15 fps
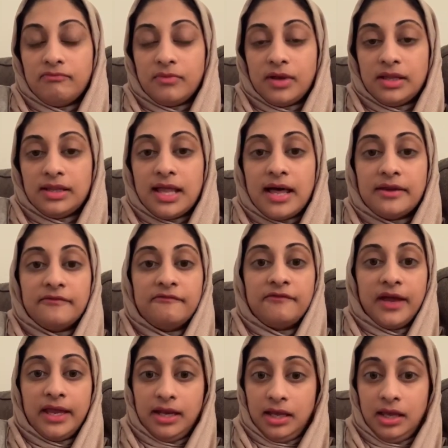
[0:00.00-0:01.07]
a lot of
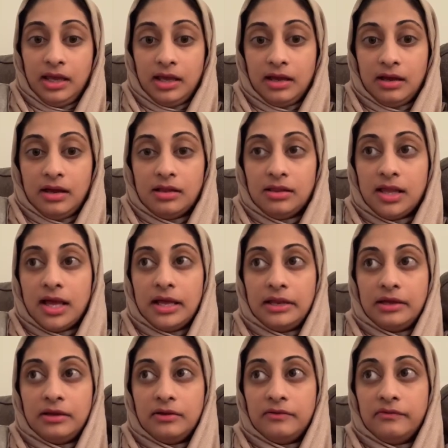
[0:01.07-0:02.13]
fighting, a lot
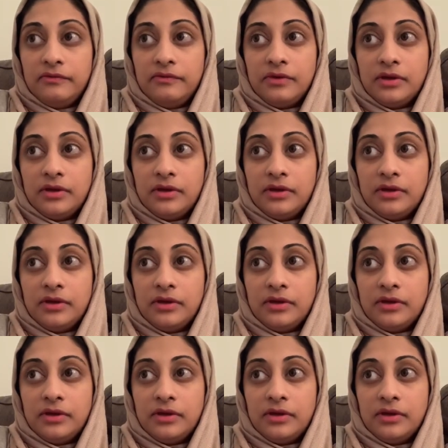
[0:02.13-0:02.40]
of,